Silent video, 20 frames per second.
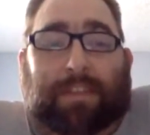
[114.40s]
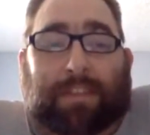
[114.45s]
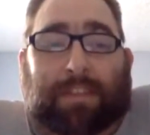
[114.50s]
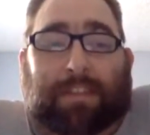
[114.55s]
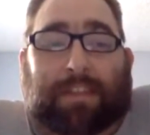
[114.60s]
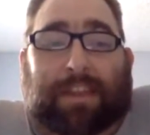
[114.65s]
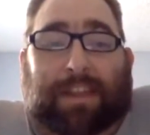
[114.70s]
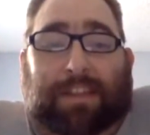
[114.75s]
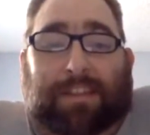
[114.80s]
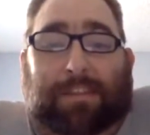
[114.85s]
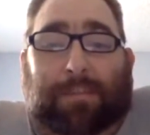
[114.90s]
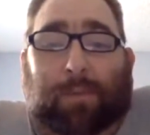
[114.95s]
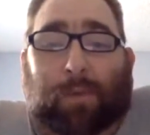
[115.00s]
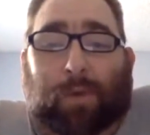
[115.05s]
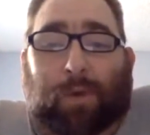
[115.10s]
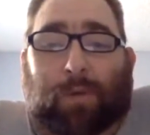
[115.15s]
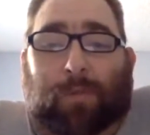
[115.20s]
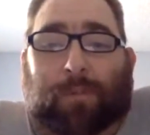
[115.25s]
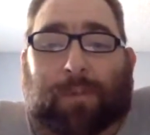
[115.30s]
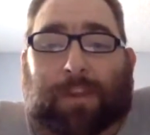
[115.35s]
that's a
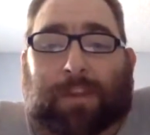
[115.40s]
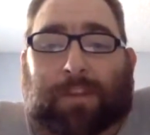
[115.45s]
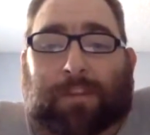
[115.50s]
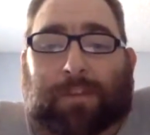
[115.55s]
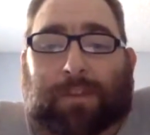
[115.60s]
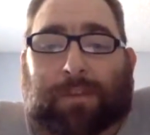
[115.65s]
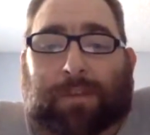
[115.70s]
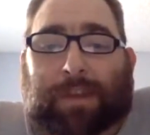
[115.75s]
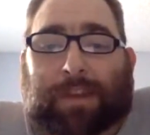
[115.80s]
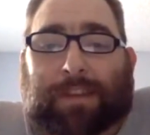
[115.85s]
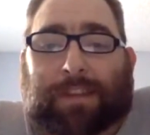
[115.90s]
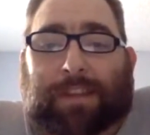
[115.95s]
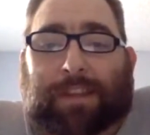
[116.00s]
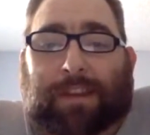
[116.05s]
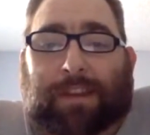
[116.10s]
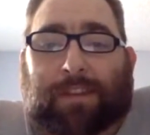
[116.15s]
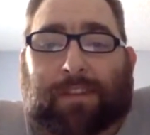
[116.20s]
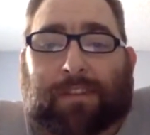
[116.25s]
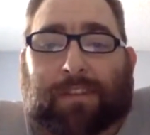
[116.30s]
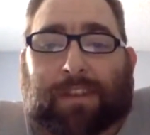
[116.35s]
moral victory right
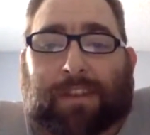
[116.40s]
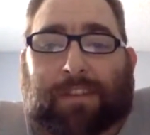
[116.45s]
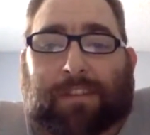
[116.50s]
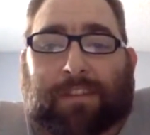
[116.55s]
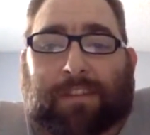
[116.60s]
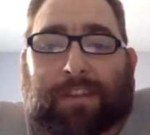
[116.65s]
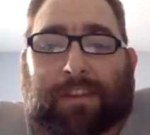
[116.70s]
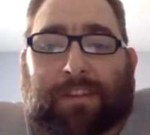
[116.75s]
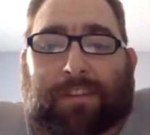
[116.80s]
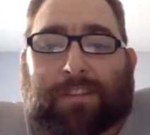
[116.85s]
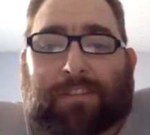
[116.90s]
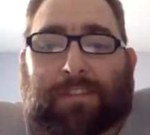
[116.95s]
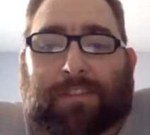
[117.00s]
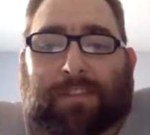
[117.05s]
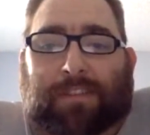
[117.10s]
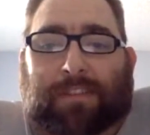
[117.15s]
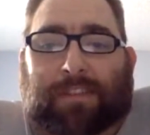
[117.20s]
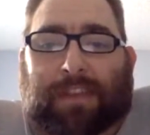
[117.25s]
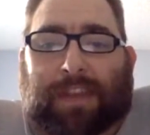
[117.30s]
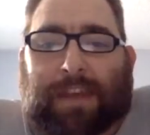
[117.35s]
there. So that's not
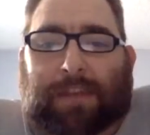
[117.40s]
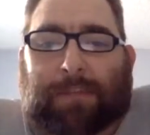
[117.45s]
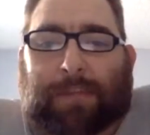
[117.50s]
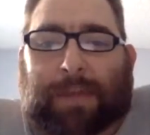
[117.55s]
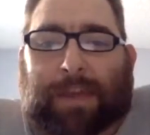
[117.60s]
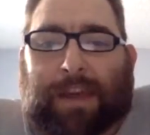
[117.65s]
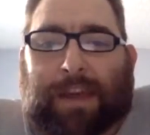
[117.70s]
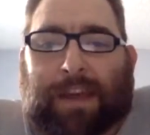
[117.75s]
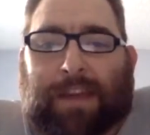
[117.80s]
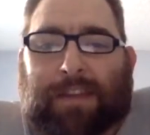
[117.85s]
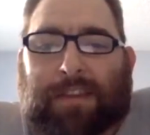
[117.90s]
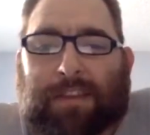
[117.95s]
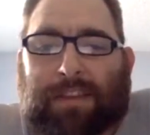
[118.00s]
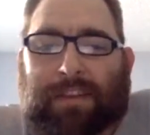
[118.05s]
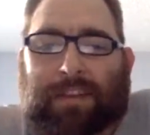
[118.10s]
that bad.